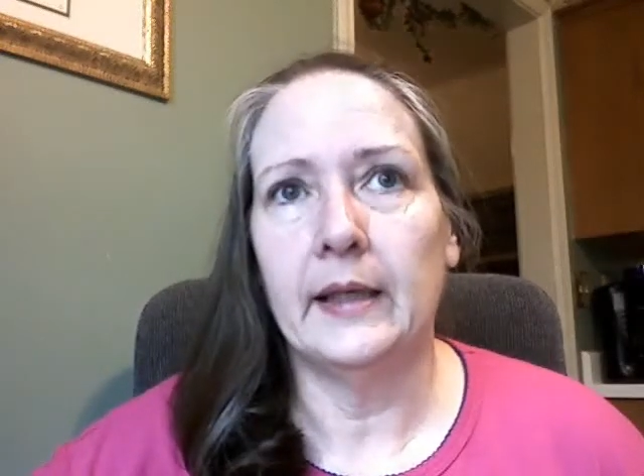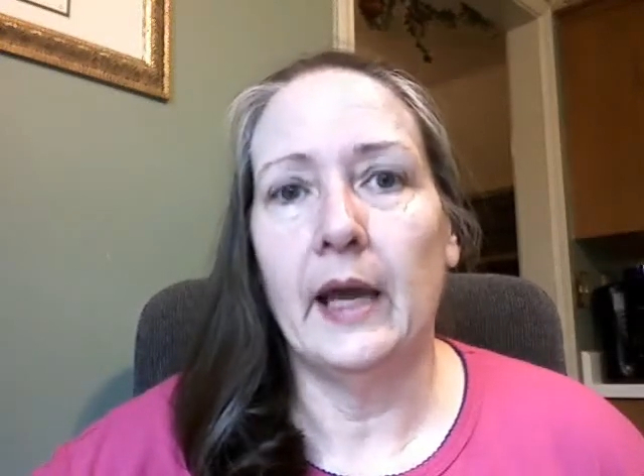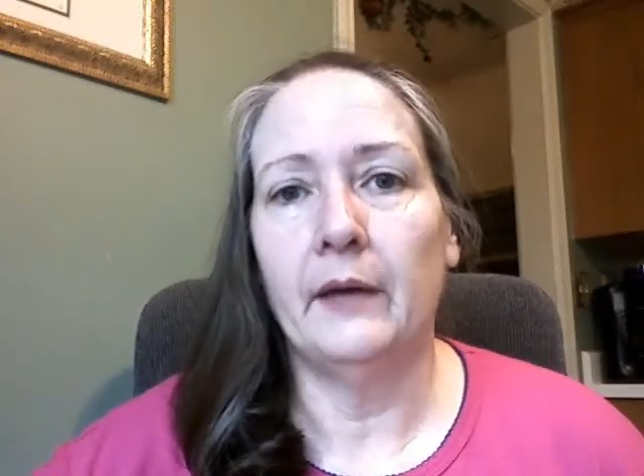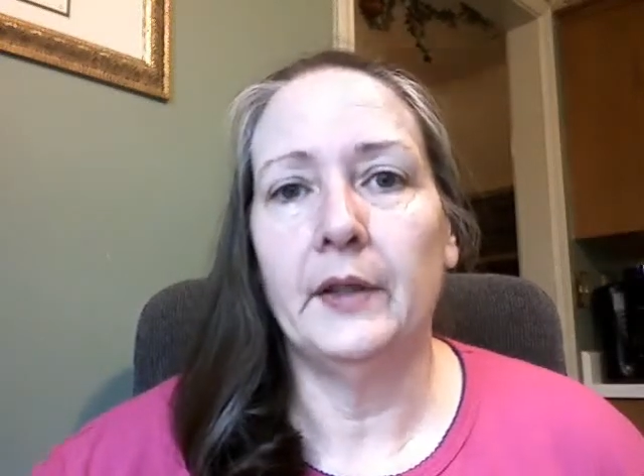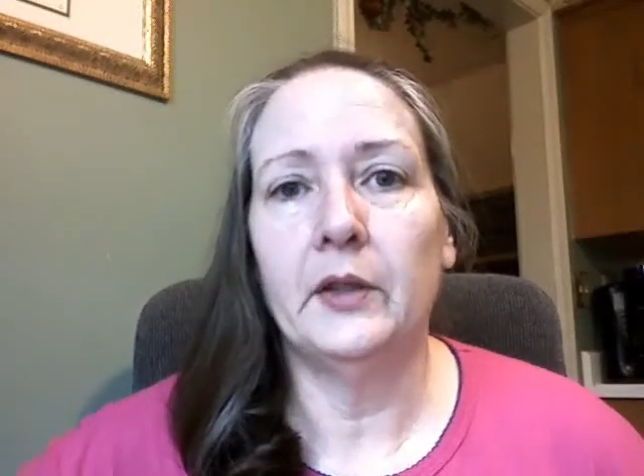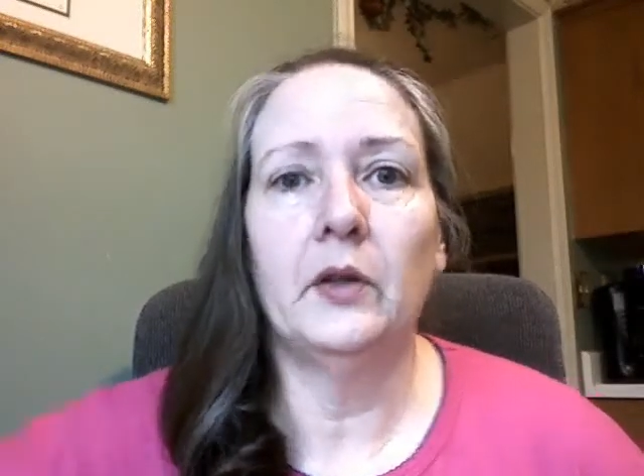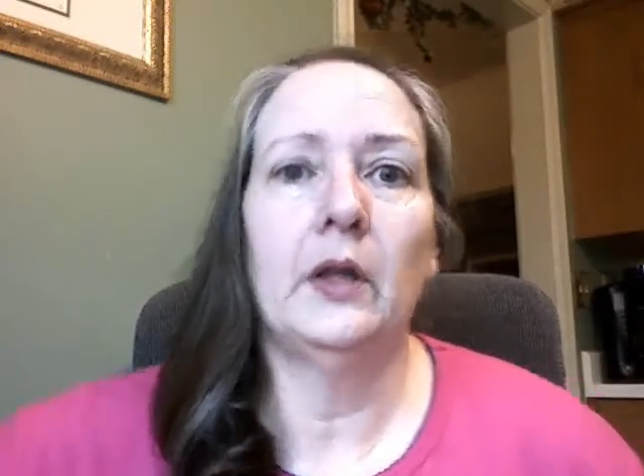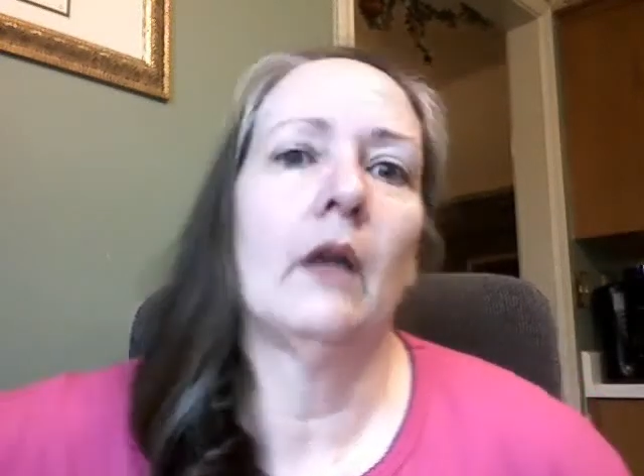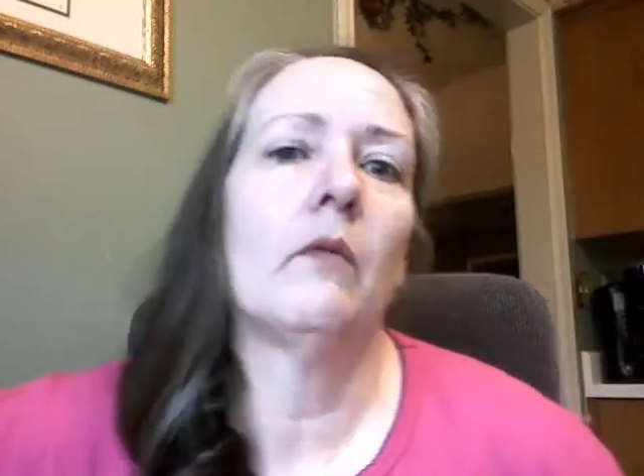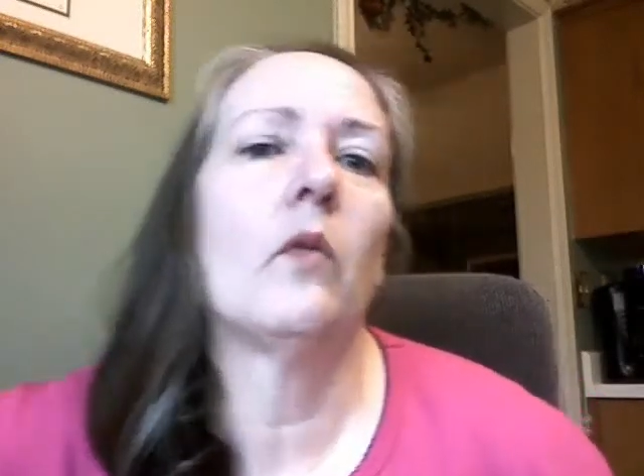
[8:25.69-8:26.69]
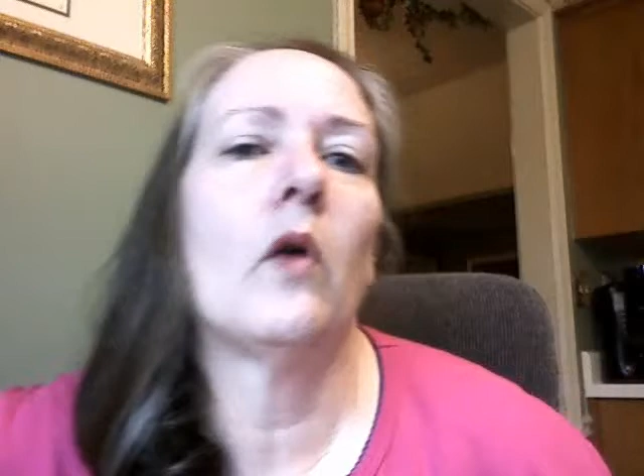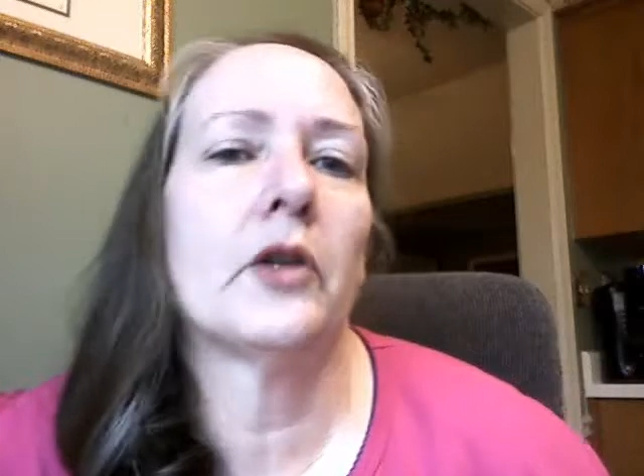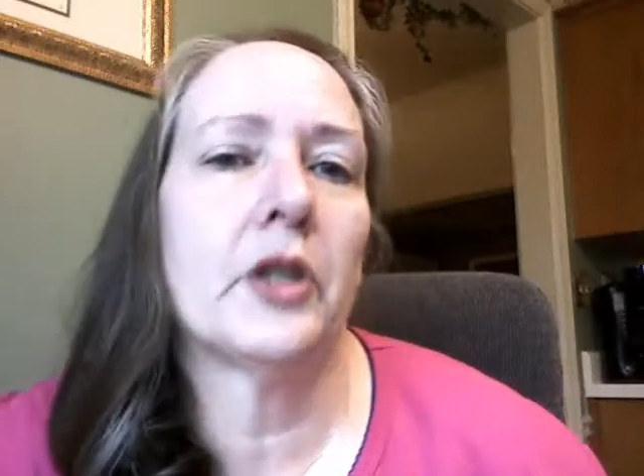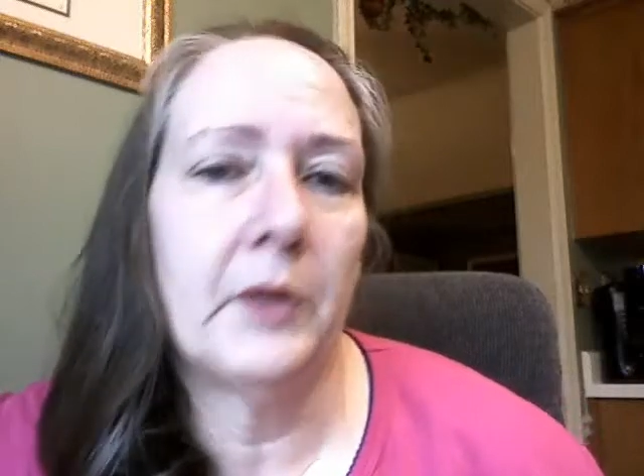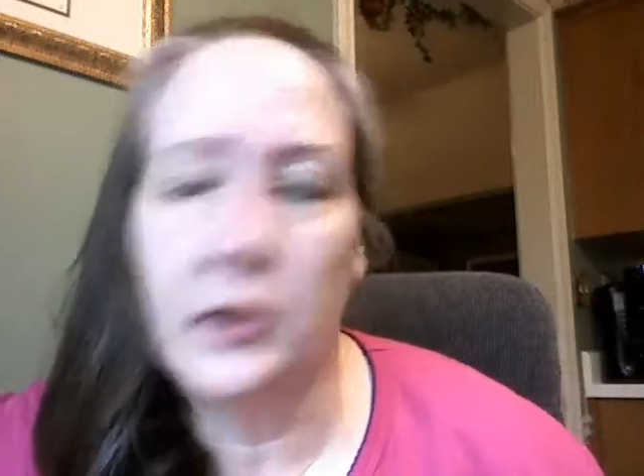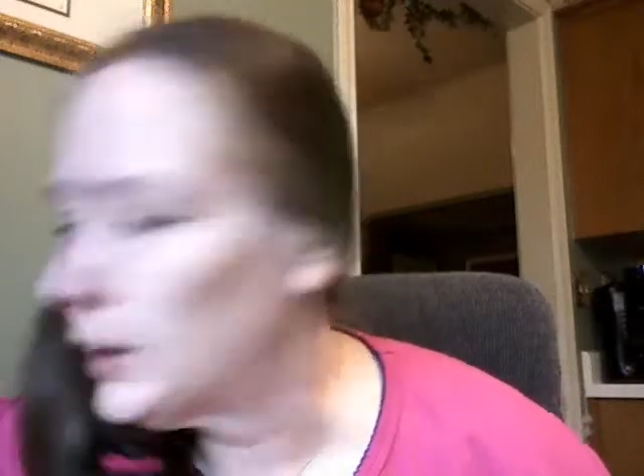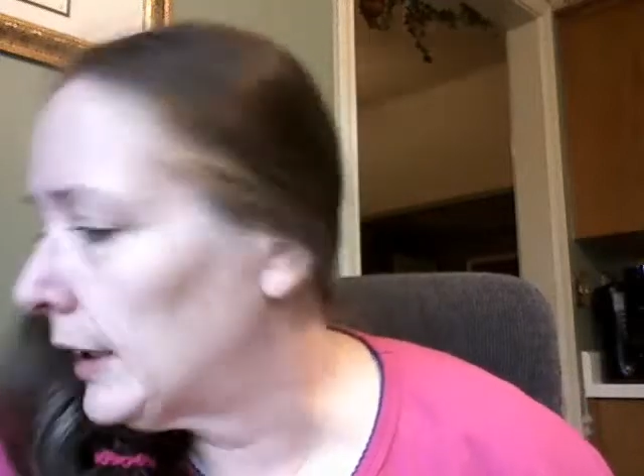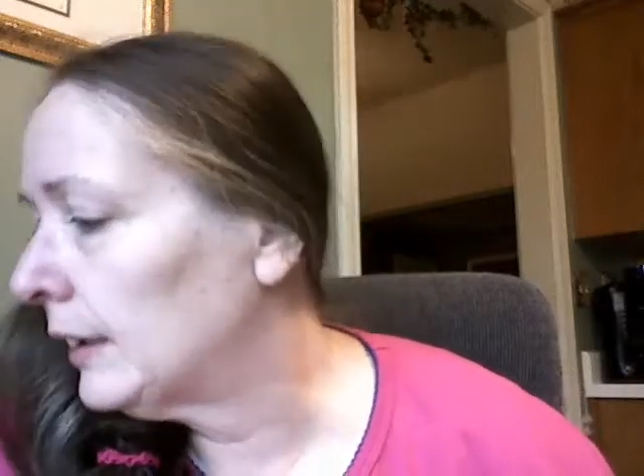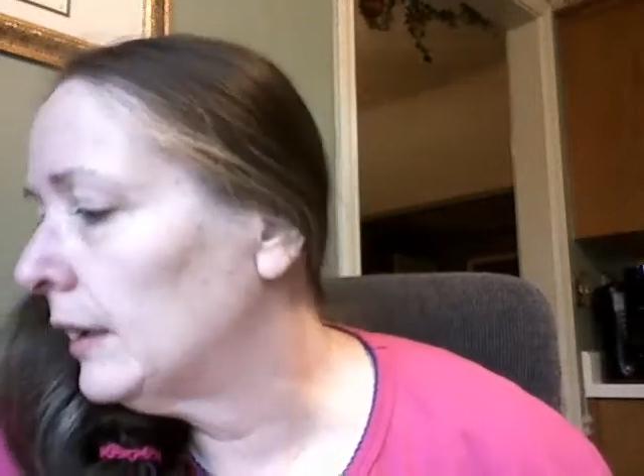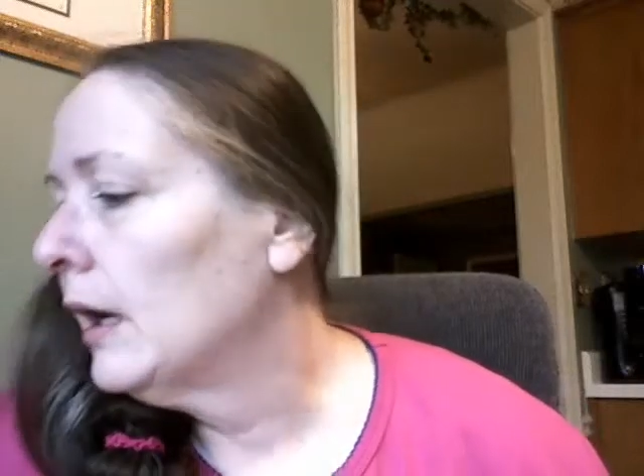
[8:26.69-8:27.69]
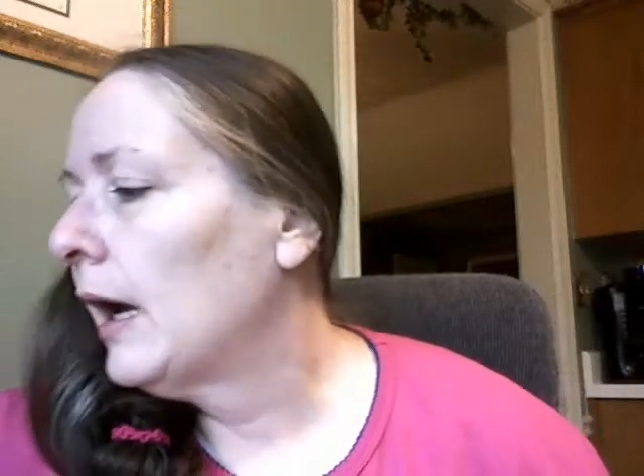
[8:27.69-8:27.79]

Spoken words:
heavy duty washing machine,